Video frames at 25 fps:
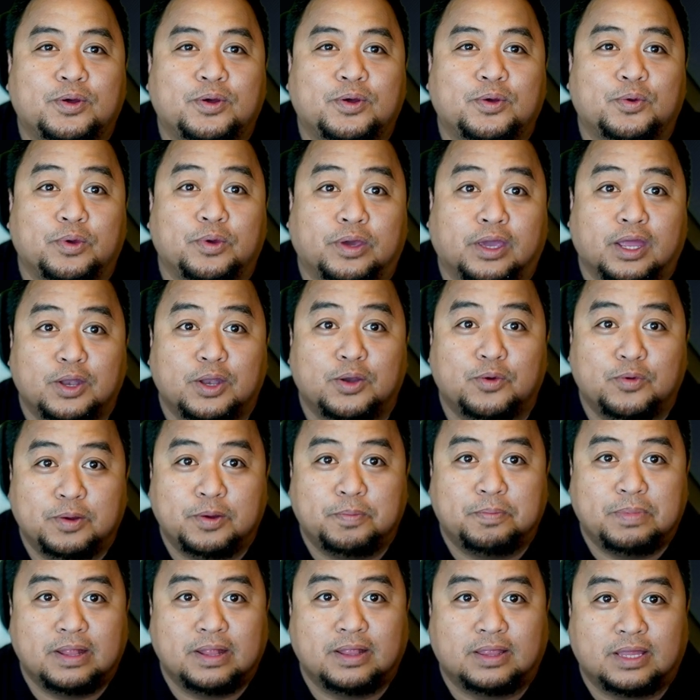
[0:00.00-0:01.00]
we can do
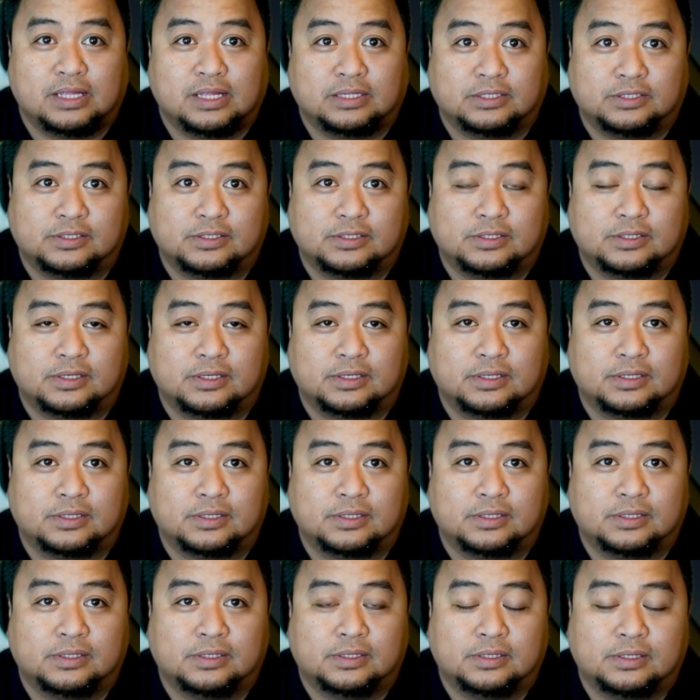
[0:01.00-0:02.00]
repentance.
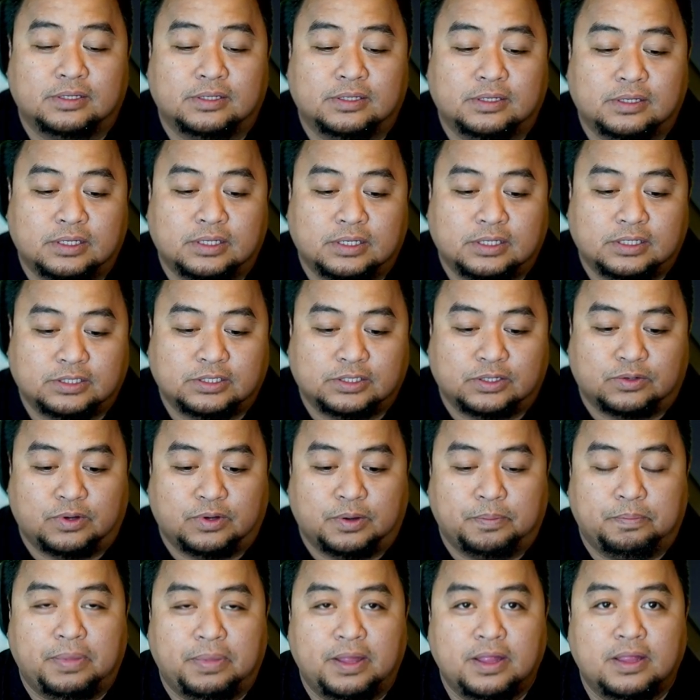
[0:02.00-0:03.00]
So
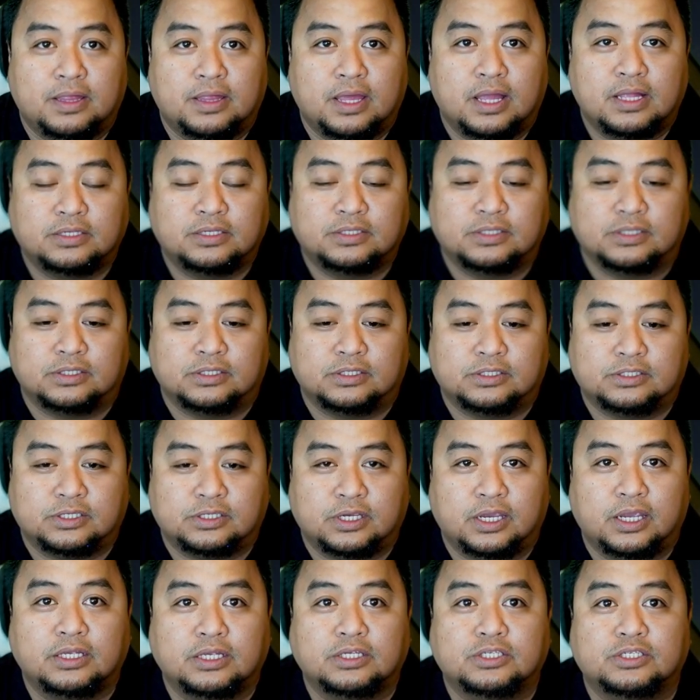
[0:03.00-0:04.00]
repentance is
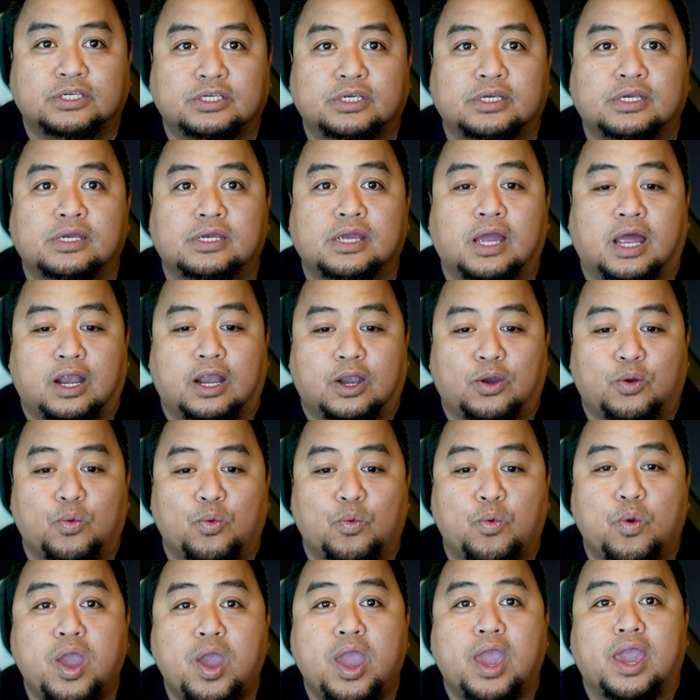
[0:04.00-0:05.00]
changing our
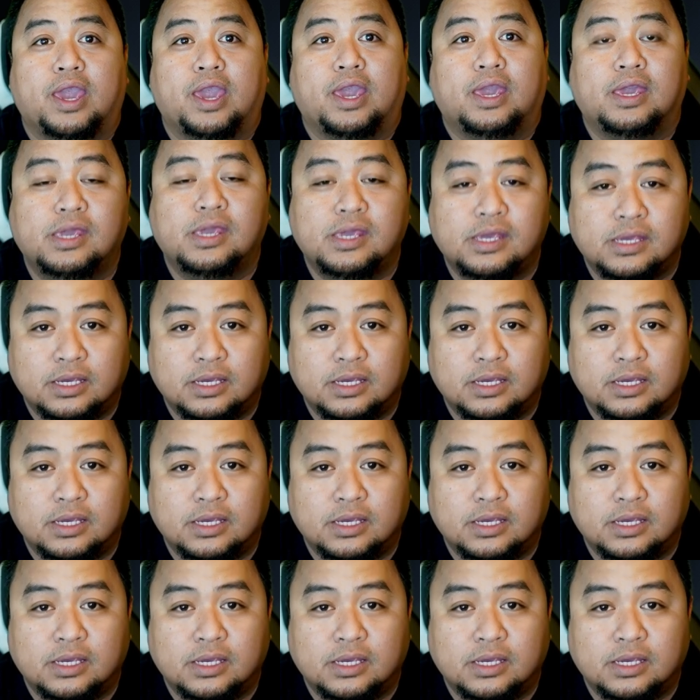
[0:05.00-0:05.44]
way,